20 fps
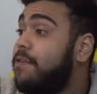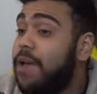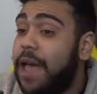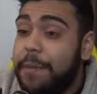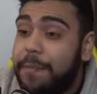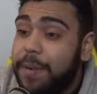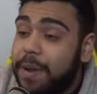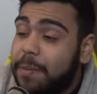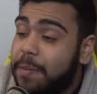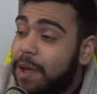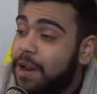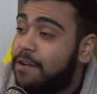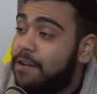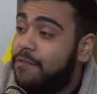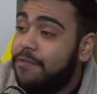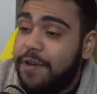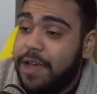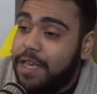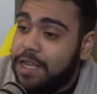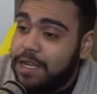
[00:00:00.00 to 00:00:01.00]
Epic bought a
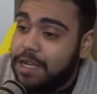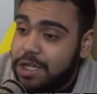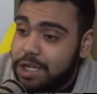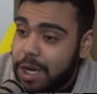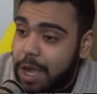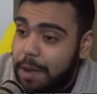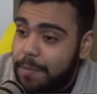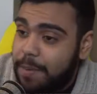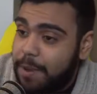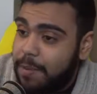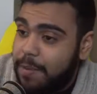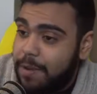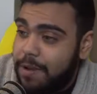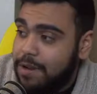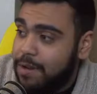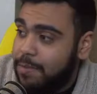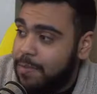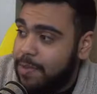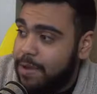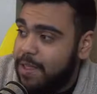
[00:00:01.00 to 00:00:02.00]
fucking shopping mall
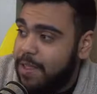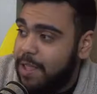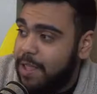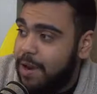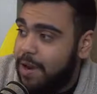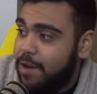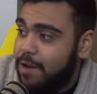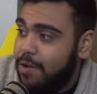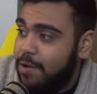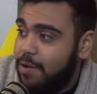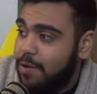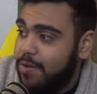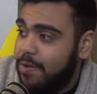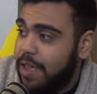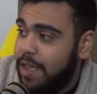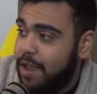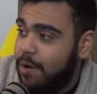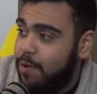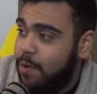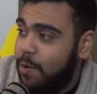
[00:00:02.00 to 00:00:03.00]
to put their new
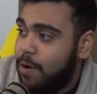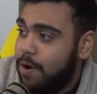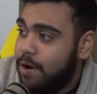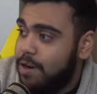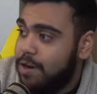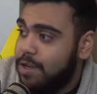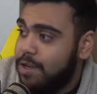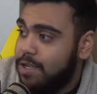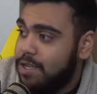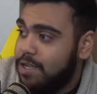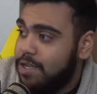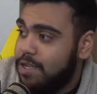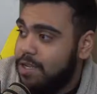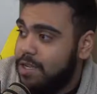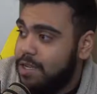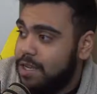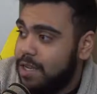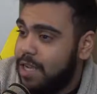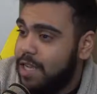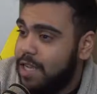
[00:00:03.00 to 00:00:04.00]
headquarters
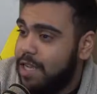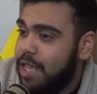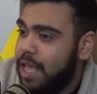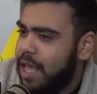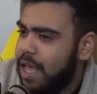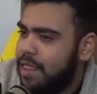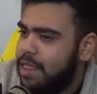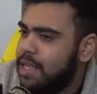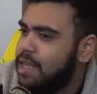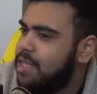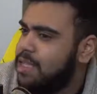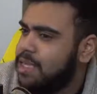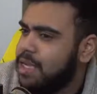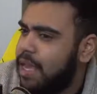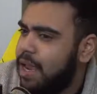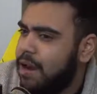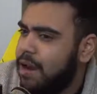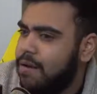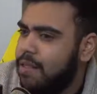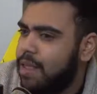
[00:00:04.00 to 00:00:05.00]
in. Like I think it's in
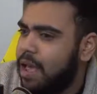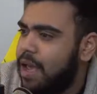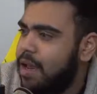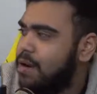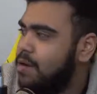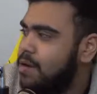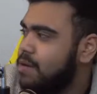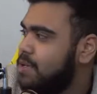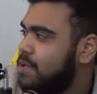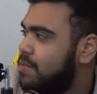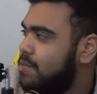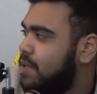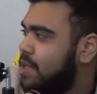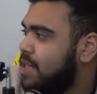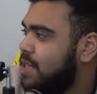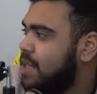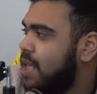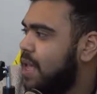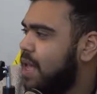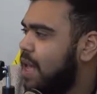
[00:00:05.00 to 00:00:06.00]
Carolina or something
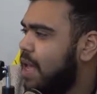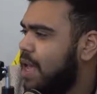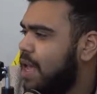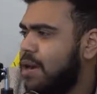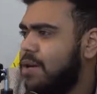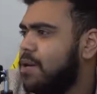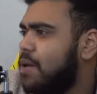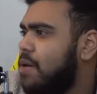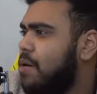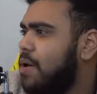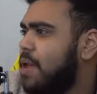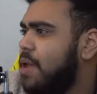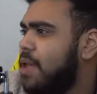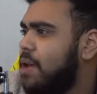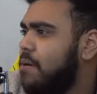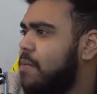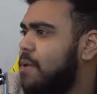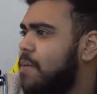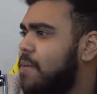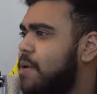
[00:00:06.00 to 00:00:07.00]
like that. I don't know. I can't
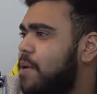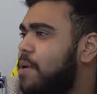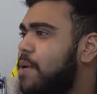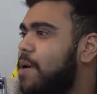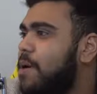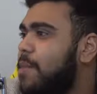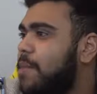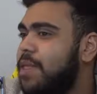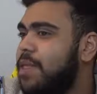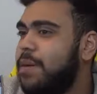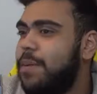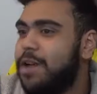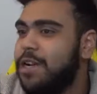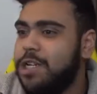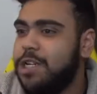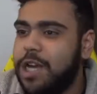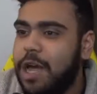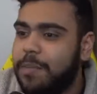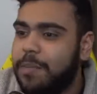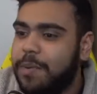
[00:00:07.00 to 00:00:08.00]
remember. But they bought a
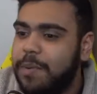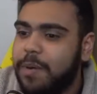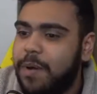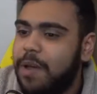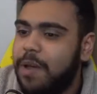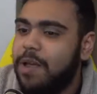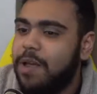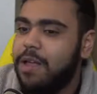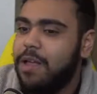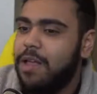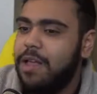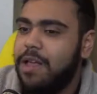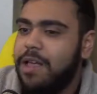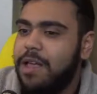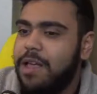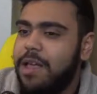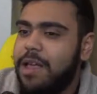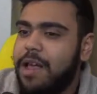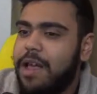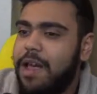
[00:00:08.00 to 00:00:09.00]
shopping mall
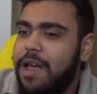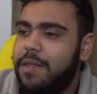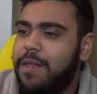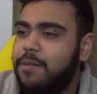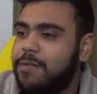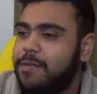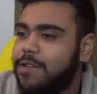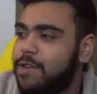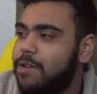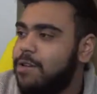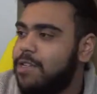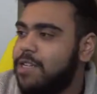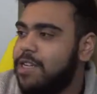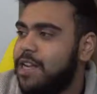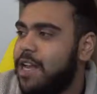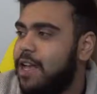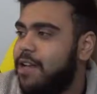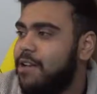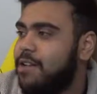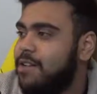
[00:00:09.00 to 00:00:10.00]
that was closing
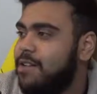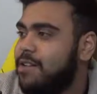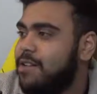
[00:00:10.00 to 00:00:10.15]
down.